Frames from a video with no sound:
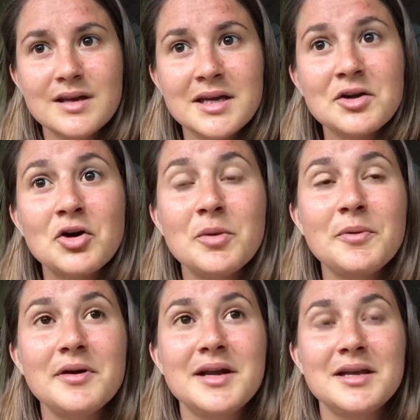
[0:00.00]

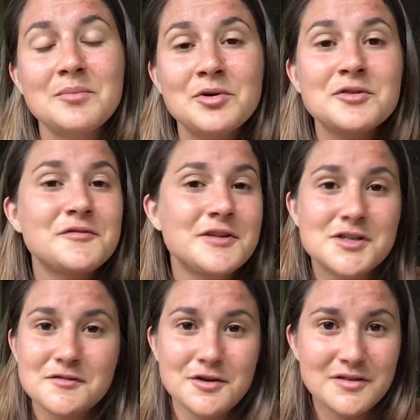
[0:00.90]
Incorporating more
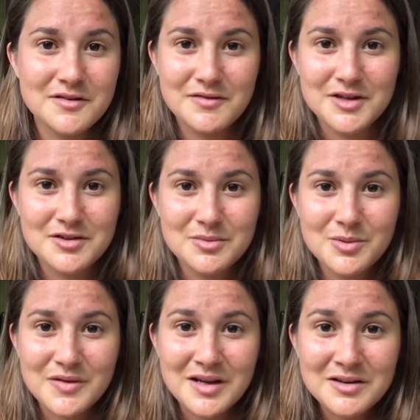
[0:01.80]
fresh fruits and
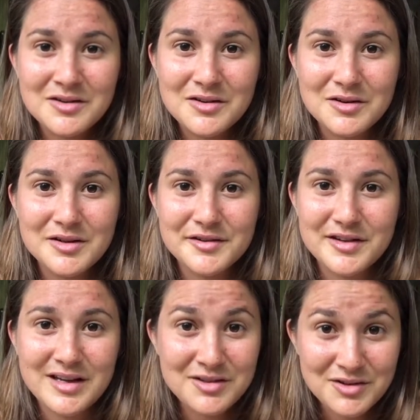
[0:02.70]
vegetables into your
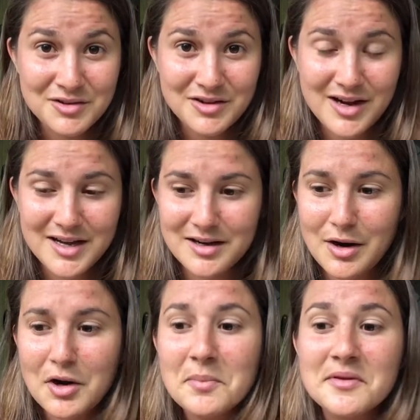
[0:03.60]
diet
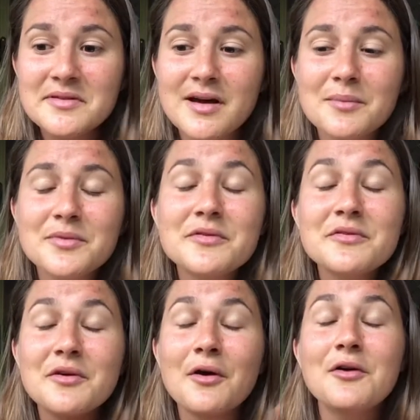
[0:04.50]
opens up
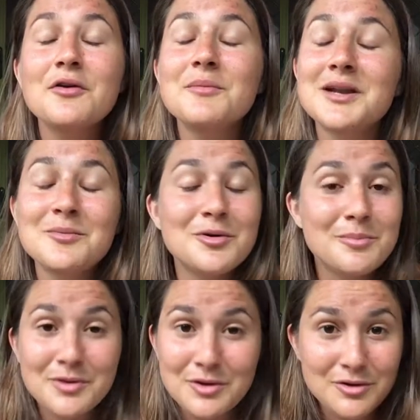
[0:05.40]
so many more
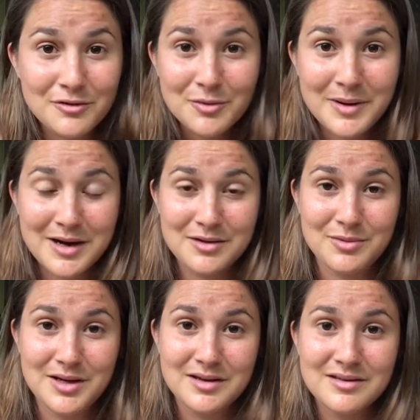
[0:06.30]
beautiful
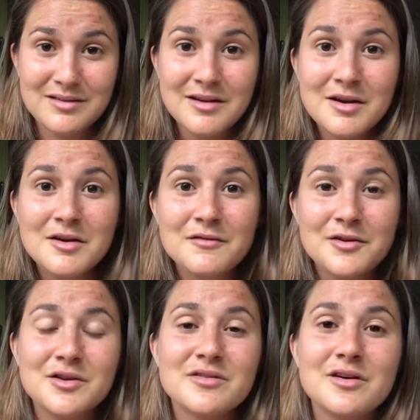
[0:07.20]
pathways
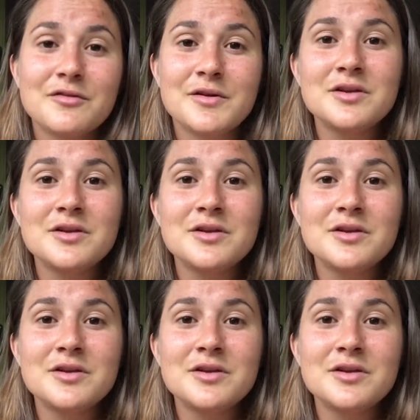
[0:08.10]
for yourself.